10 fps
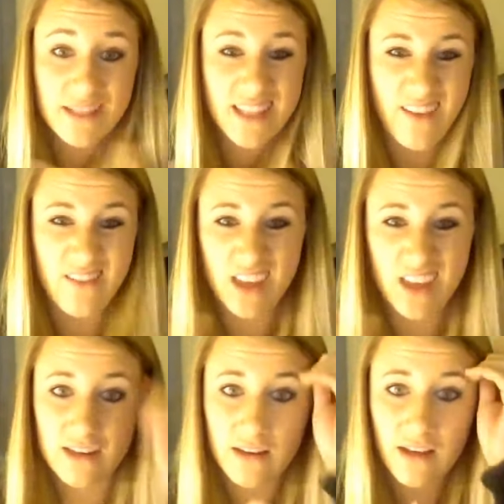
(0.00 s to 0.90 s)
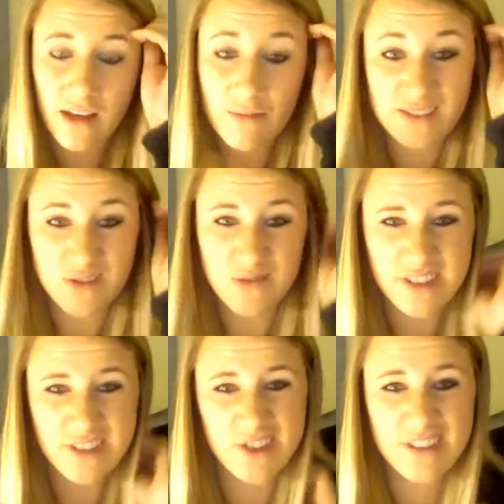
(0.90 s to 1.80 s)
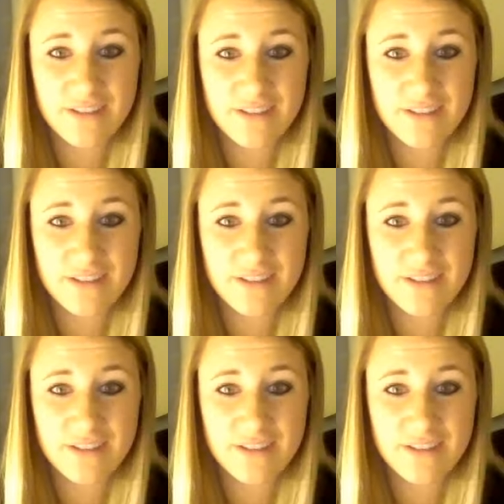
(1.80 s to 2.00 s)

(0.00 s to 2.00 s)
7, my school starts early,